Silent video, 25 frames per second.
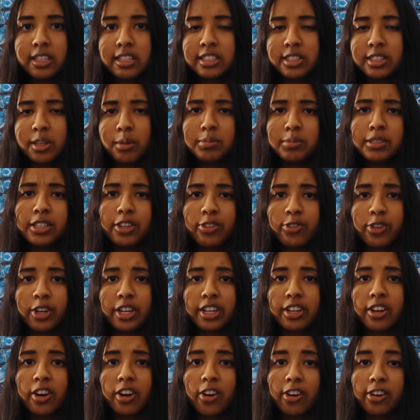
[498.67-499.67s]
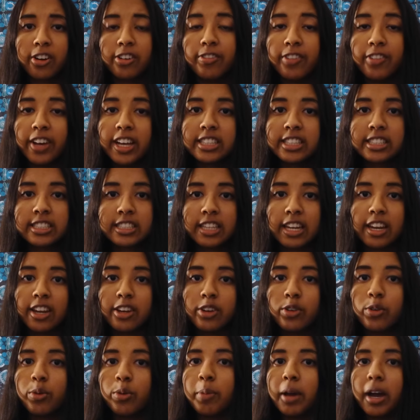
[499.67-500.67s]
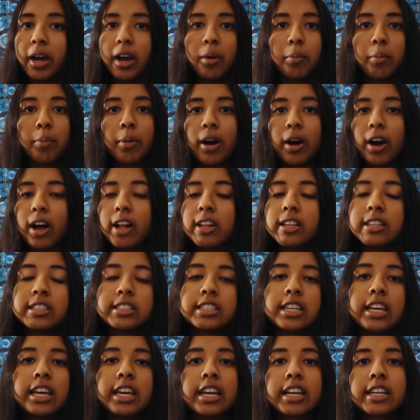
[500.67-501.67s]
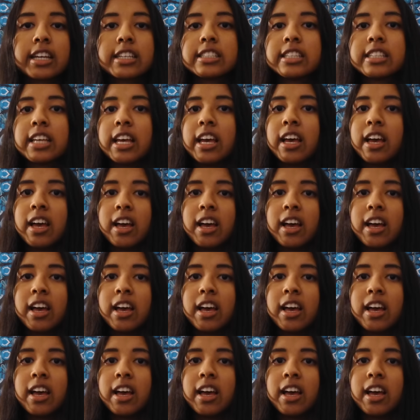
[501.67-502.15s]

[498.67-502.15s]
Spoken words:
some different current events that I knew about, politics,